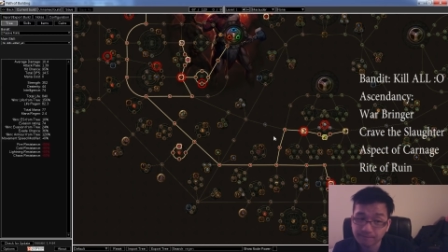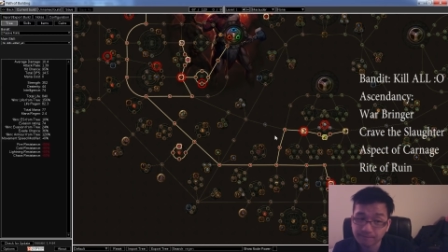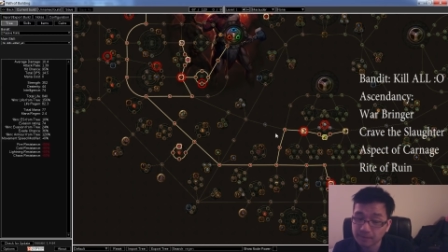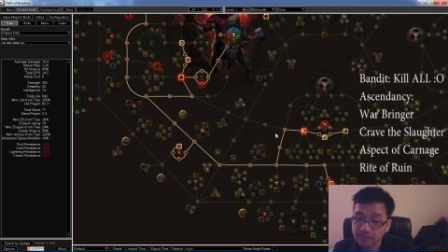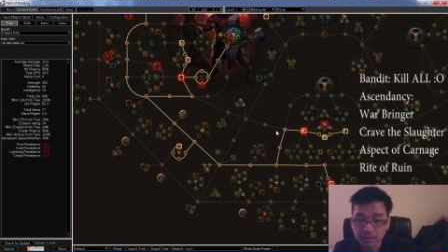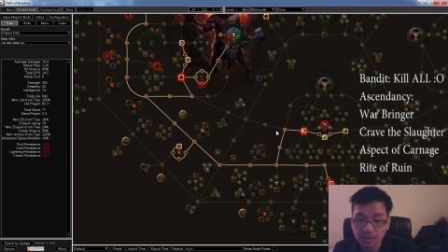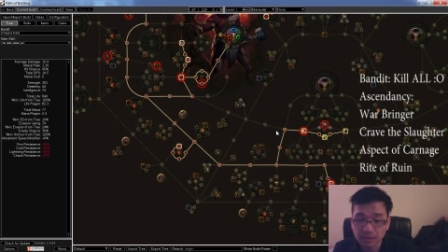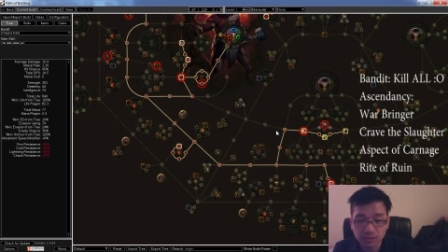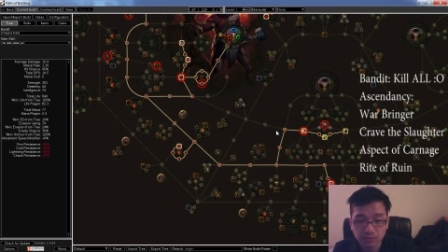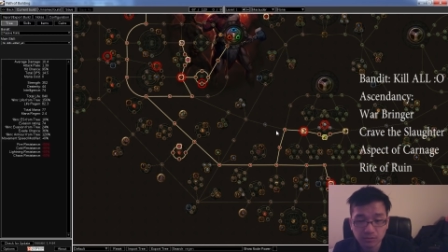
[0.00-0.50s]

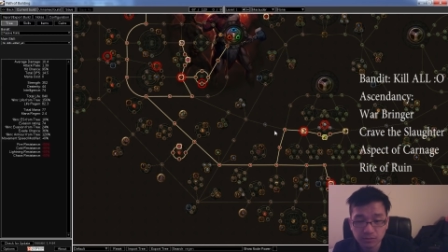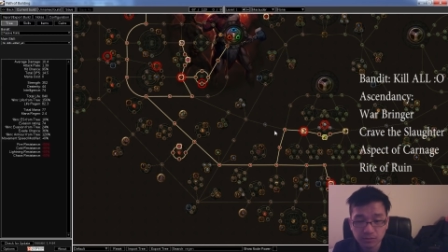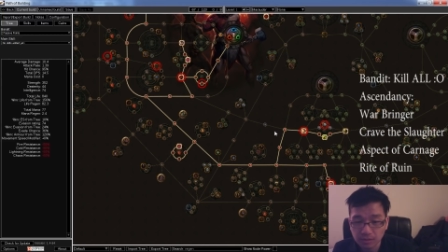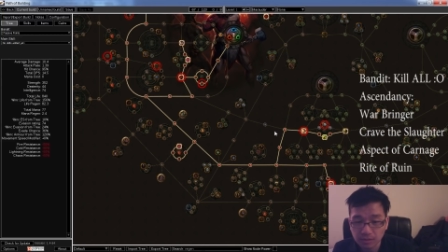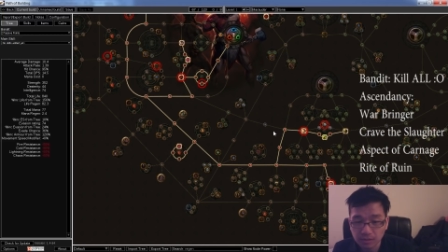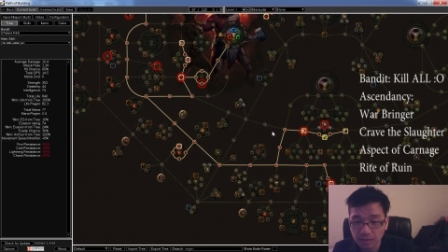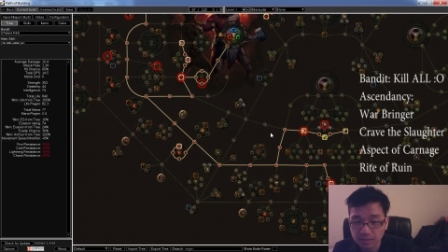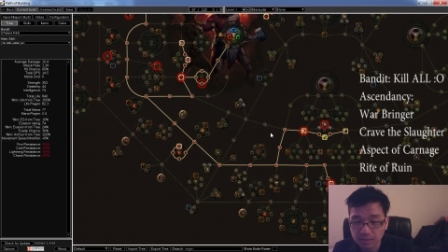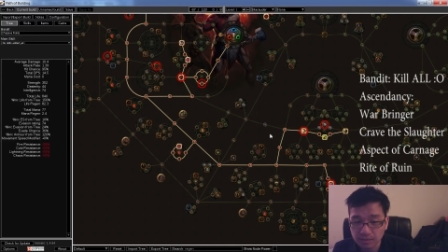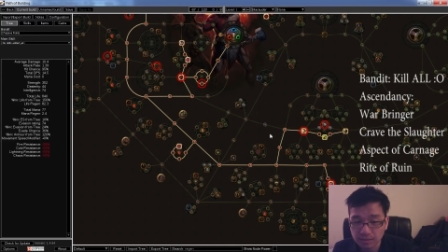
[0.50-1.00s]
as you
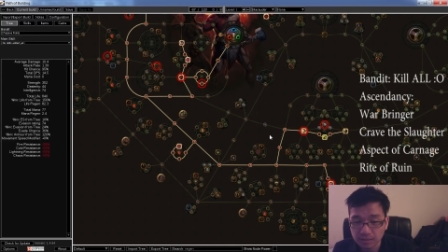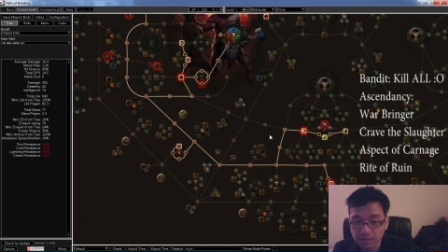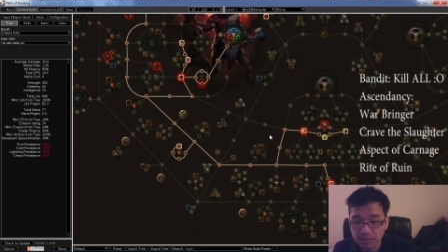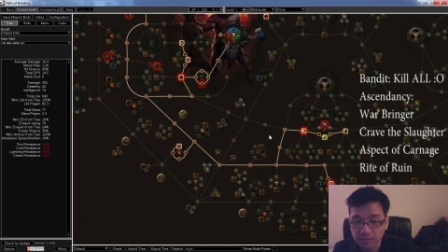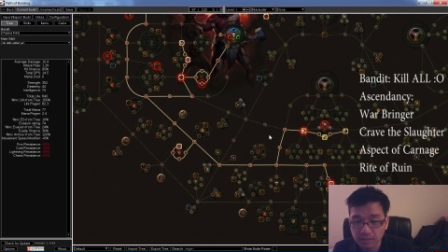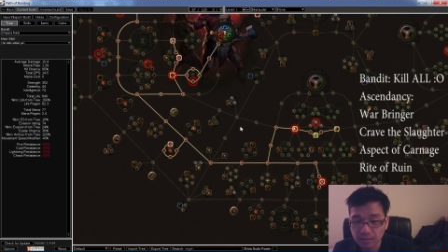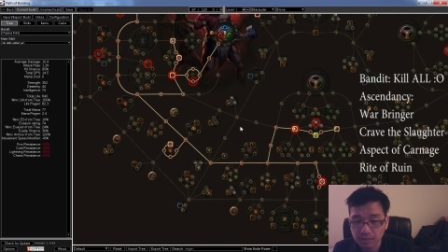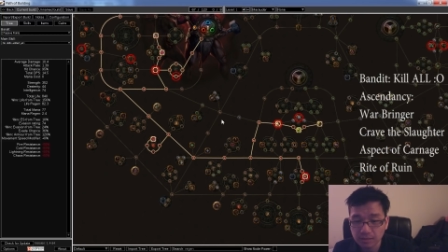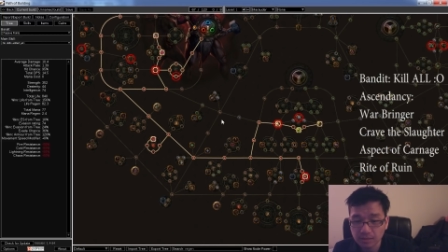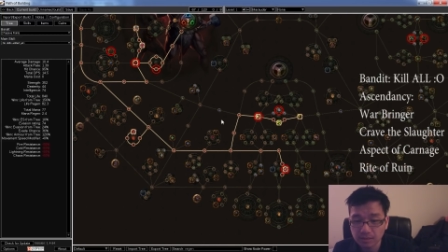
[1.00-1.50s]
as needed
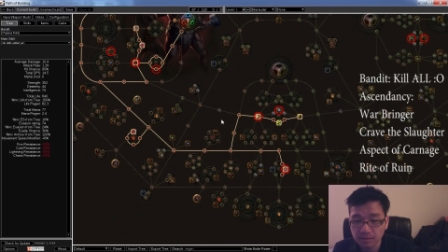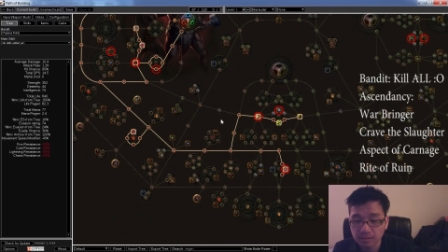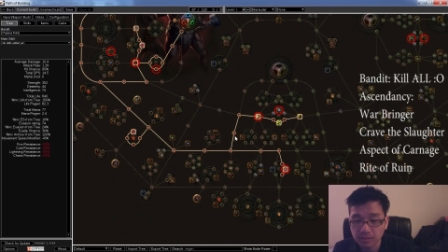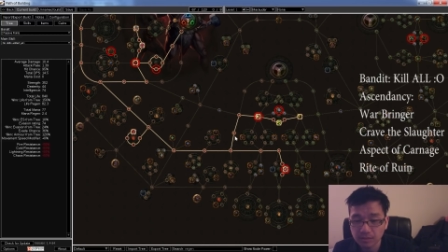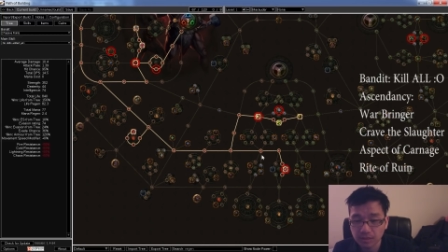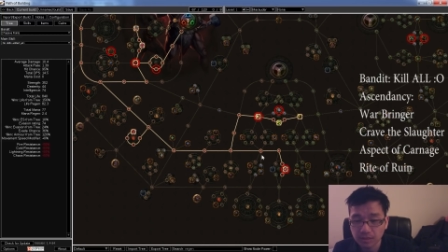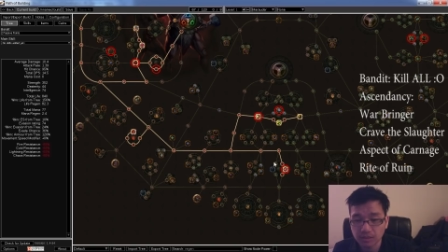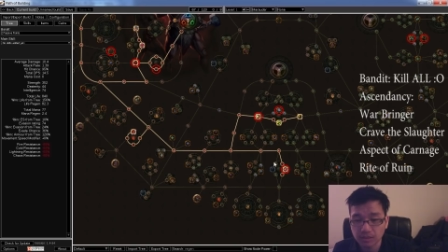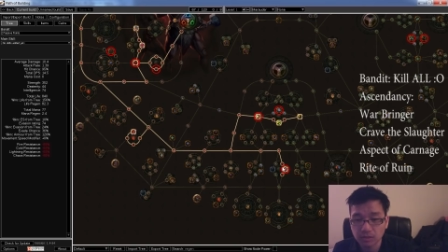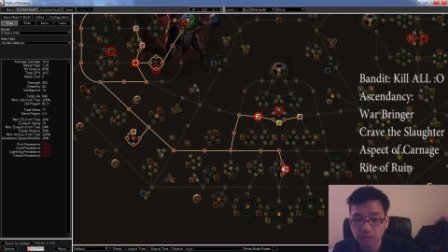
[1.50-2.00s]
because
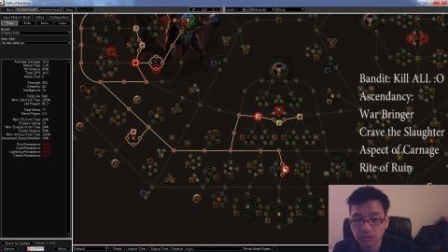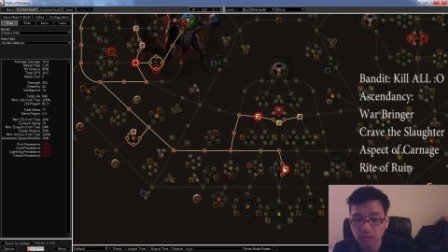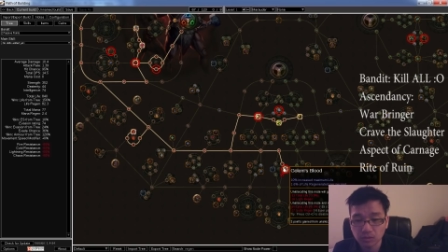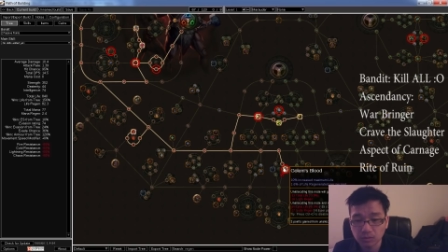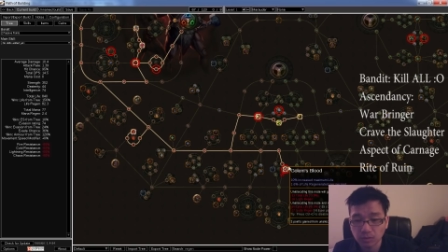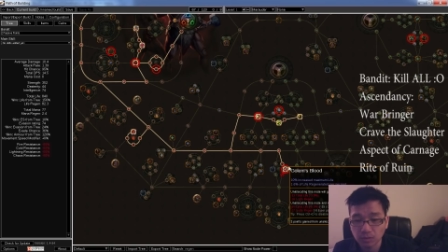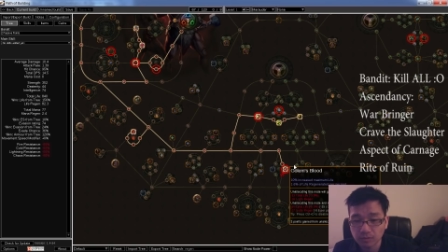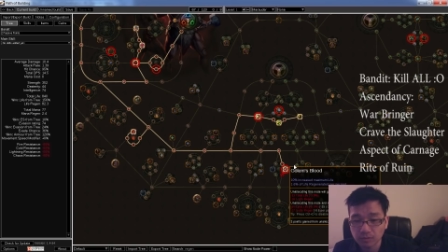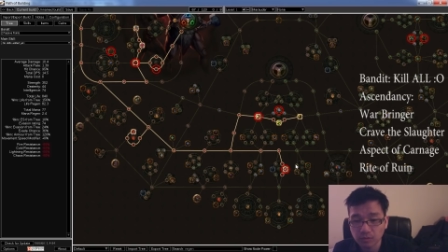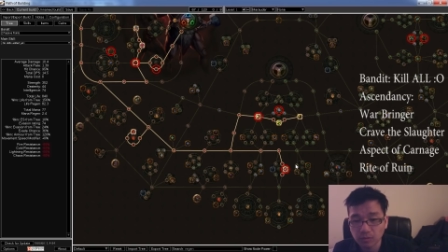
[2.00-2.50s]
you
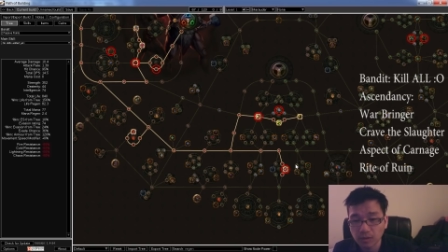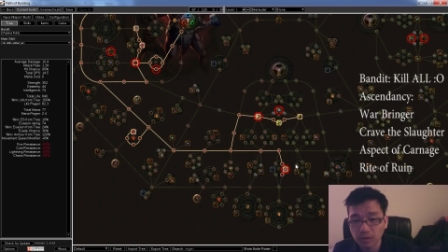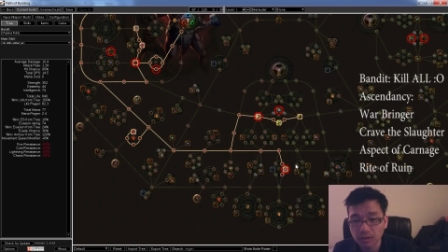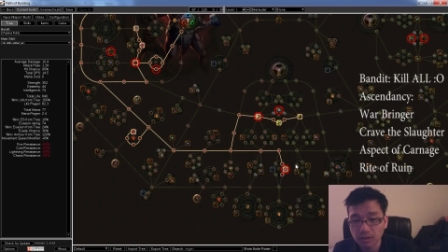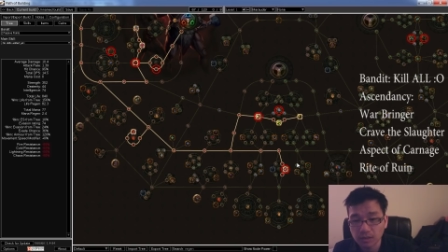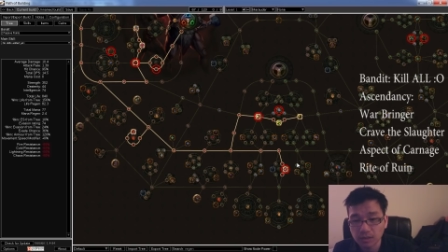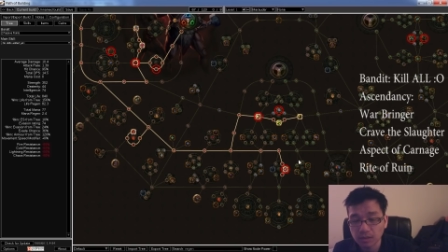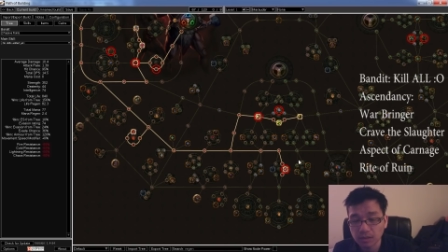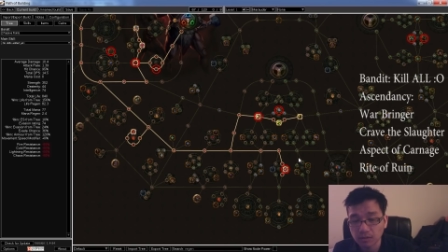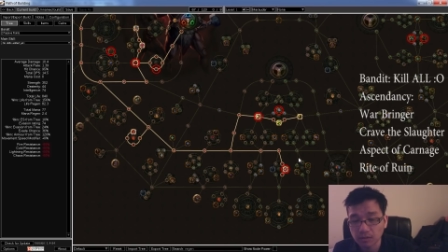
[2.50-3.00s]
probably want it
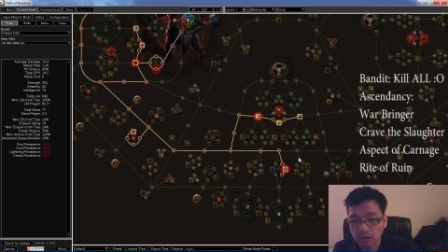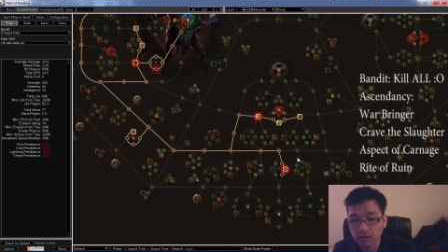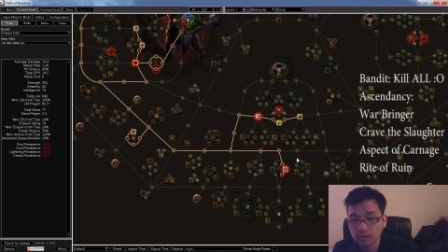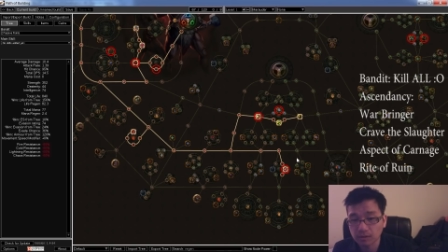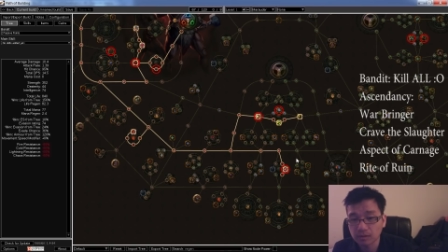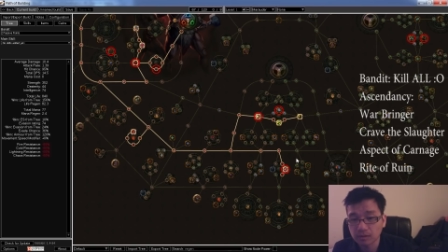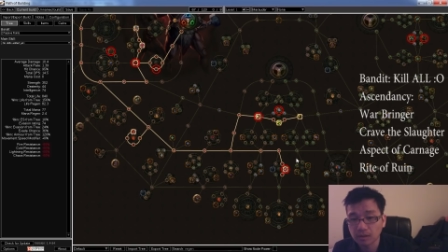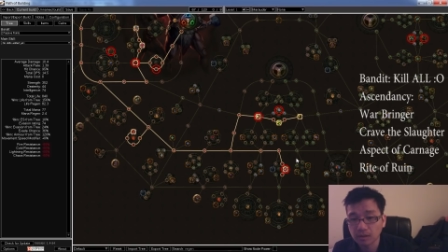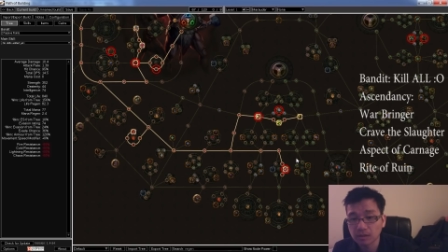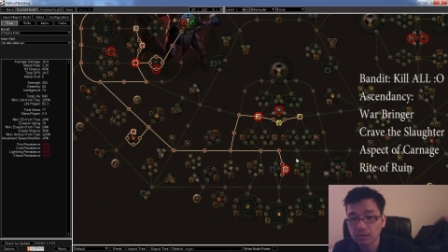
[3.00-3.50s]
around
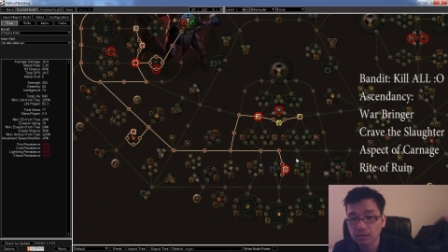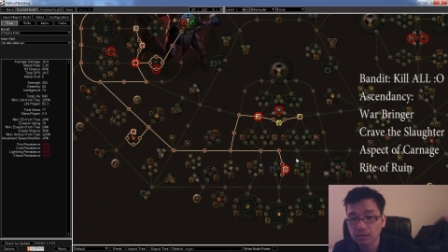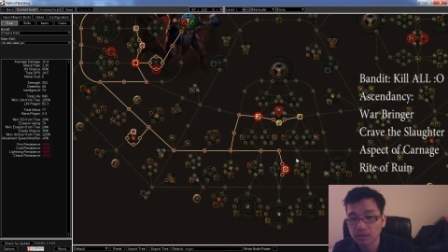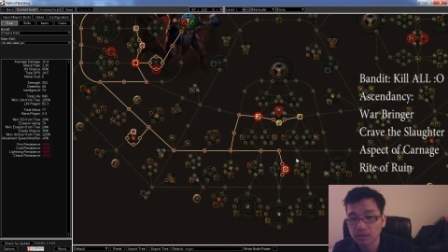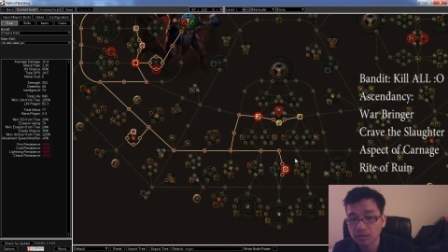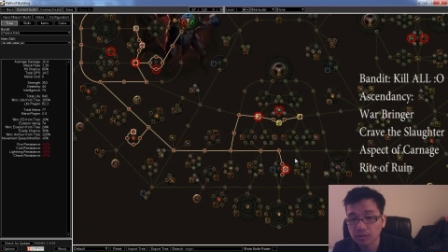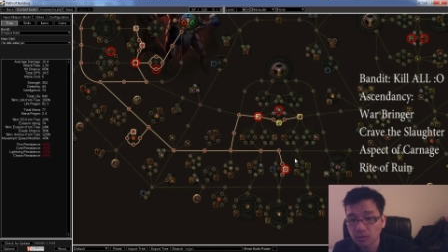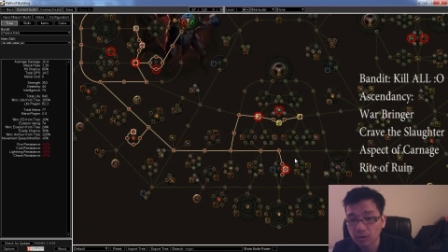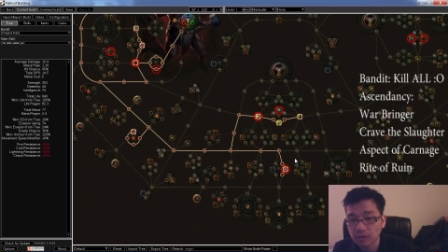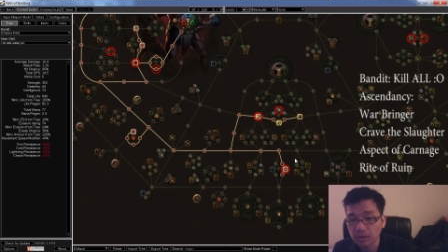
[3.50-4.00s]
this
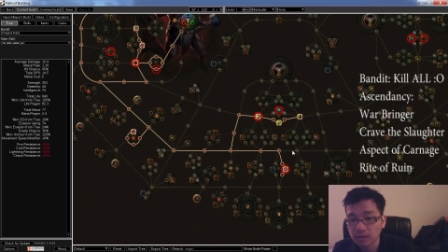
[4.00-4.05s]
point.